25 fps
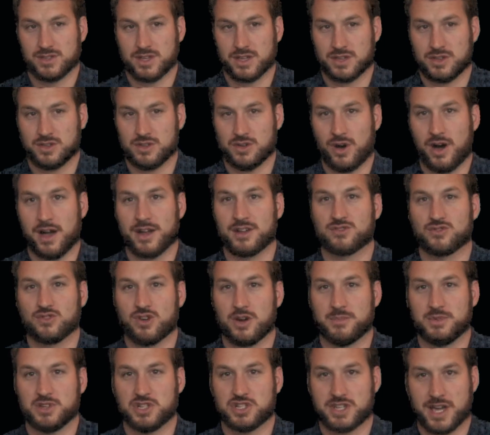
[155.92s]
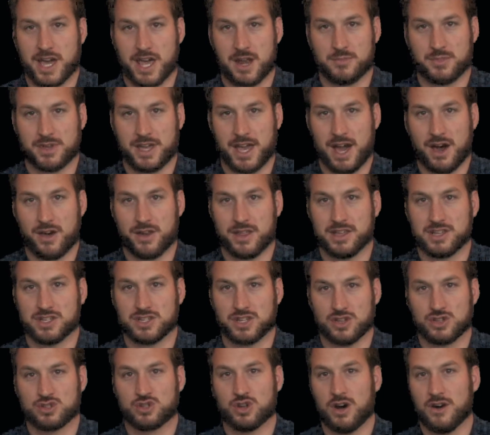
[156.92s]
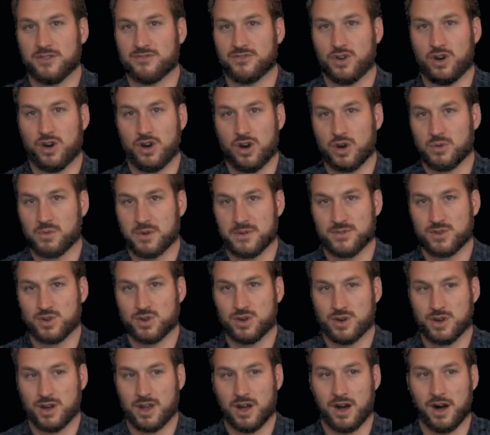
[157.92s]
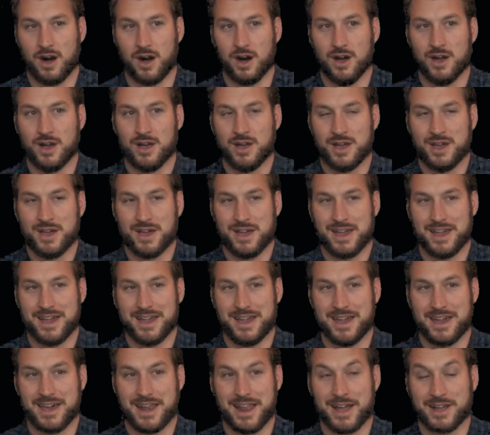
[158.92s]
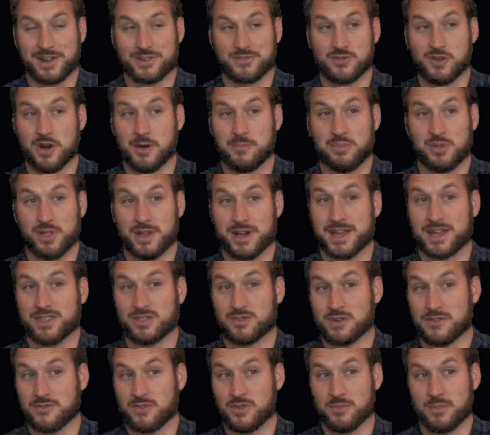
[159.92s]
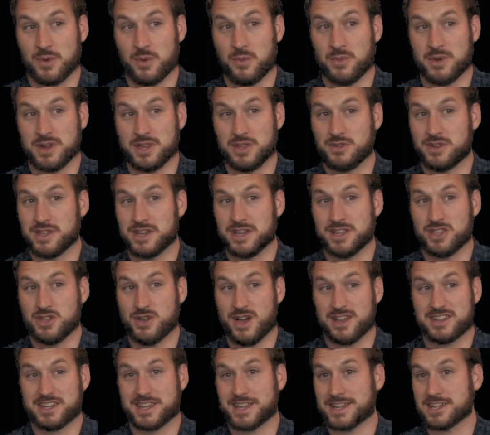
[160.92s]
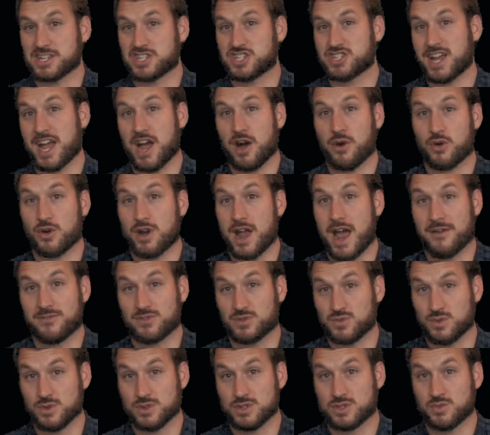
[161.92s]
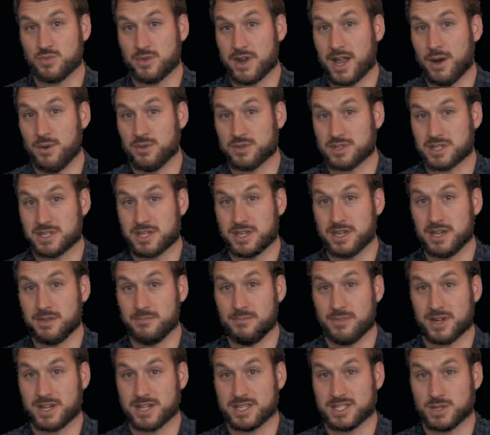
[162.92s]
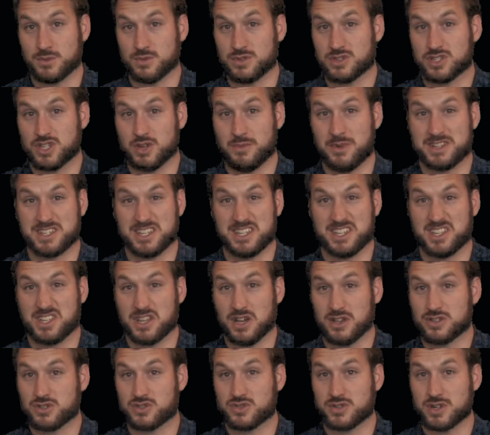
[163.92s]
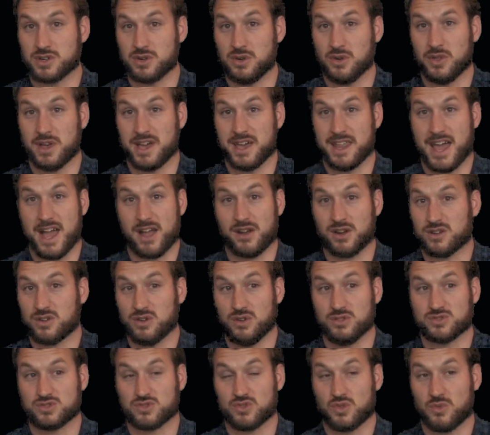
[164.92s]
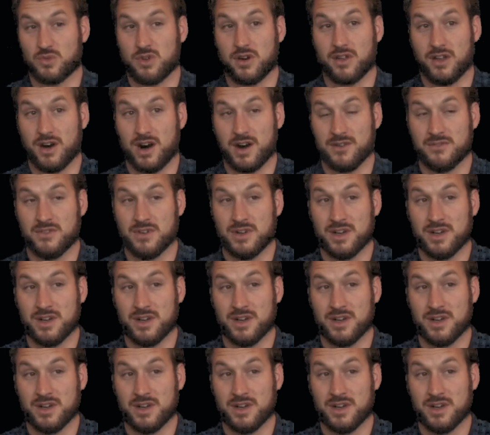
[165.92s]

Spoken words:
like, you know, I grew up in Chatham County just off the Haw River, and I grew up playing in the river, but when you did, you had to take a shower afterwards when I was a kid because there was so much industrial and agricultural runoff.